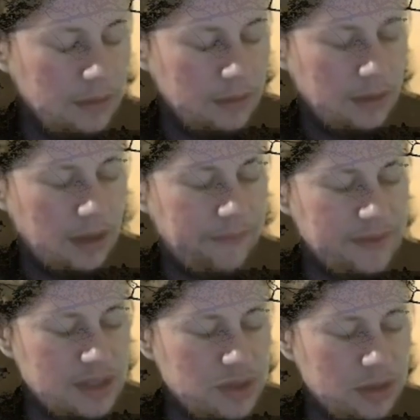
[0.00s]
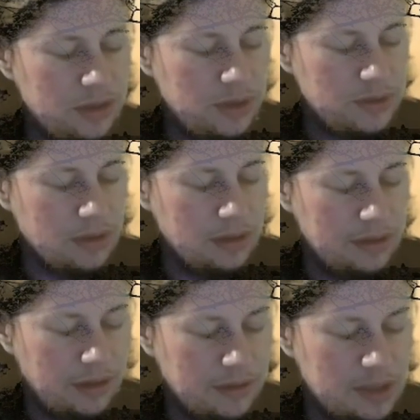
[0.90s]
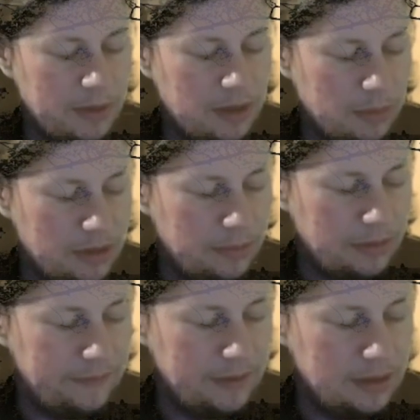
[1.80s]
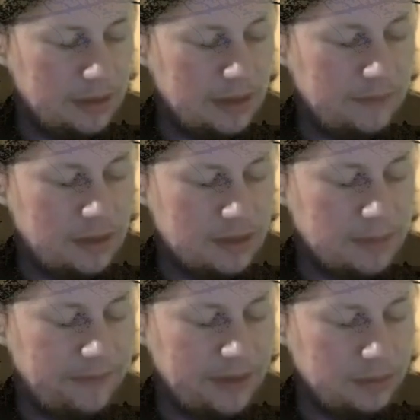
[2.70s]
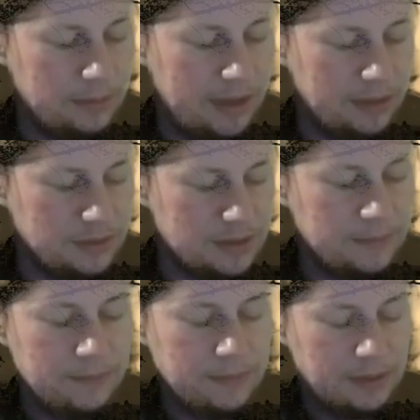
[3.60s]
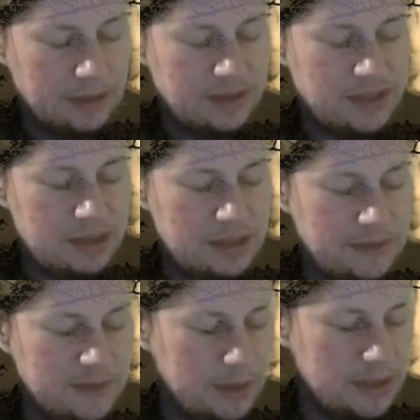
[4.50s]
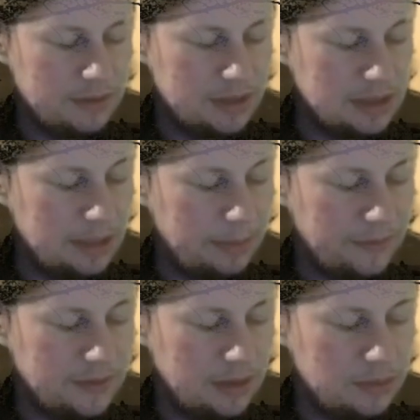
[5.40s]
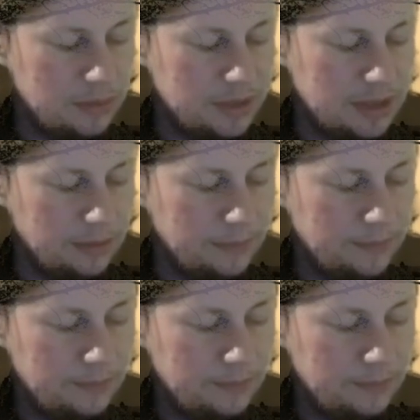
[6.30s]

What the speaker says: A physician at New Scotland Yard had spoken with her briefly and had given her some pills, a sedative to ease her into sleep after her ordeal.